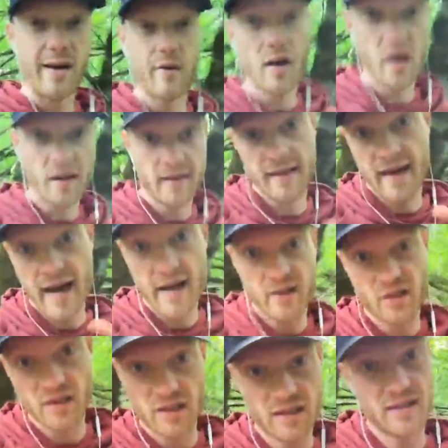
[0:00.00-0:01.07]
hard it
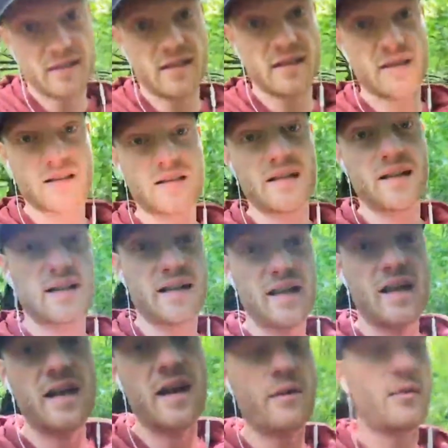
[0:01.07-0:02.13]
actually is to succeed
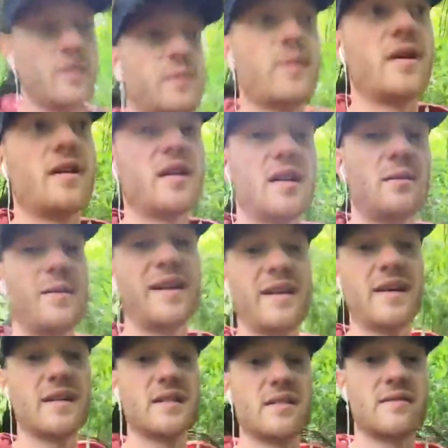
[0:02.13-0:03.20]
in network marketing
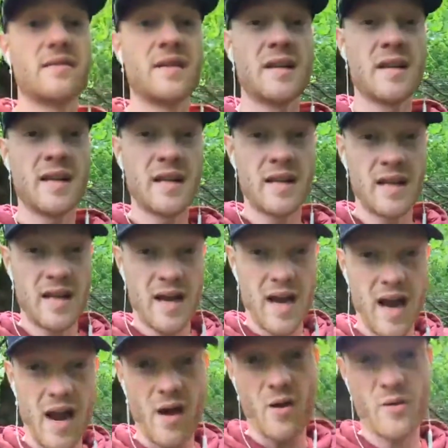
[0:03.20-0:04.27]
because of
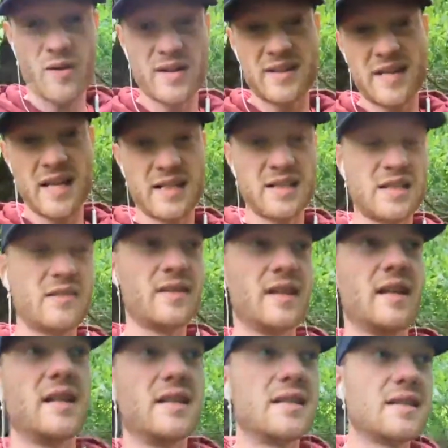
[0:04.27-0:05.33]
how intensive it
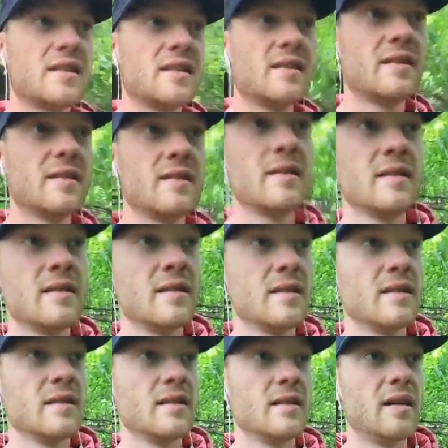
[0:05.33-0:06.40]
is.
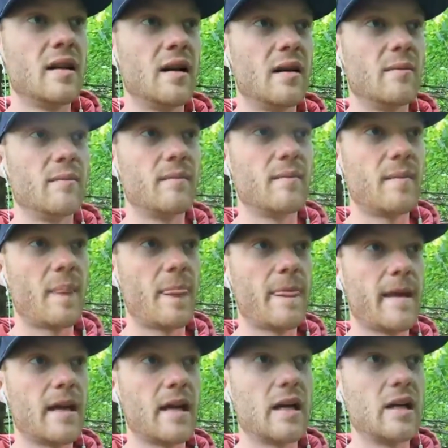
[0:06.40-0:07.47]
On
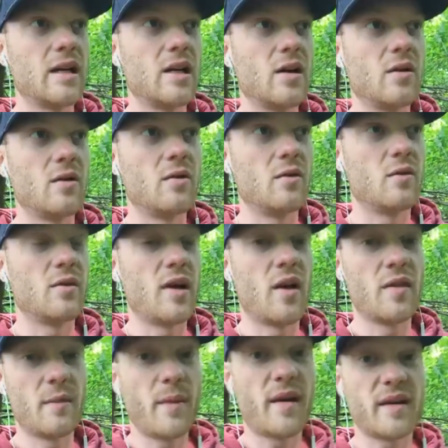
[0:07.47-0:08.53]

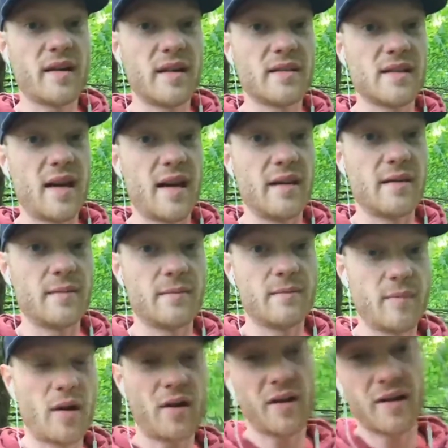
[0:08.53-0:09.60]
the marketing side,
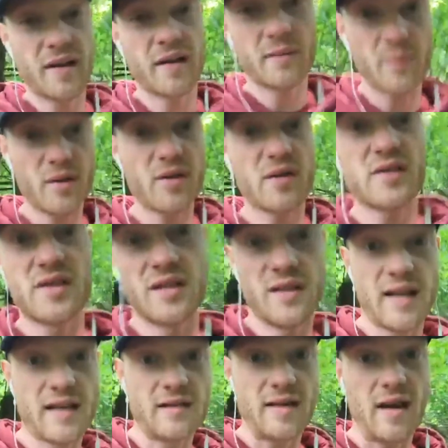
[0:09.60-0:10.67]
marketing in person
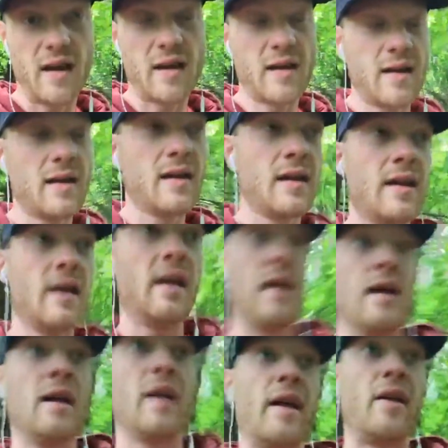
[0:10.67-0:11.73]
like that,
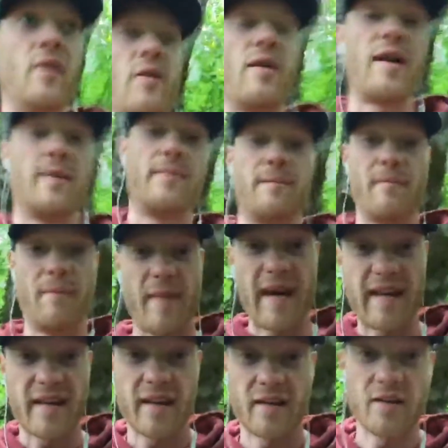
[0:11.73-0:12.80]
and
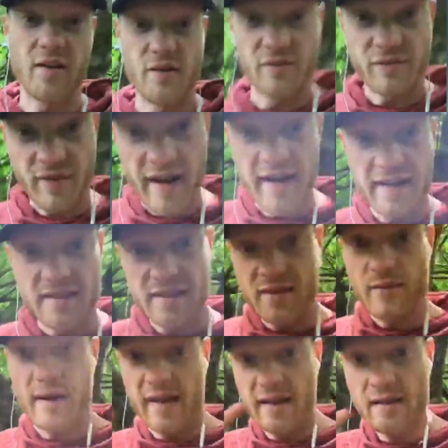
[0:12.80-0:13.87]
making new friends,
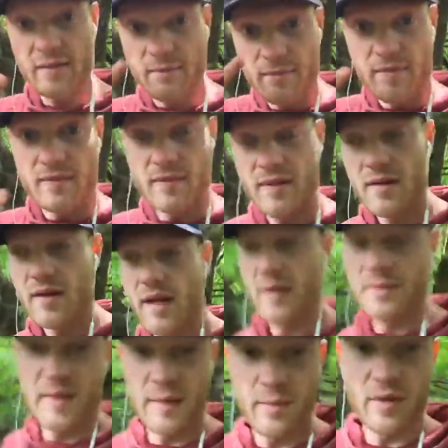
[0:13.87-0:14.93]
right? And like
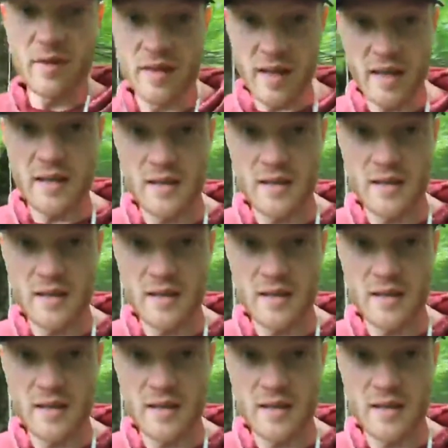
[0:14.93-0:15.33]
people that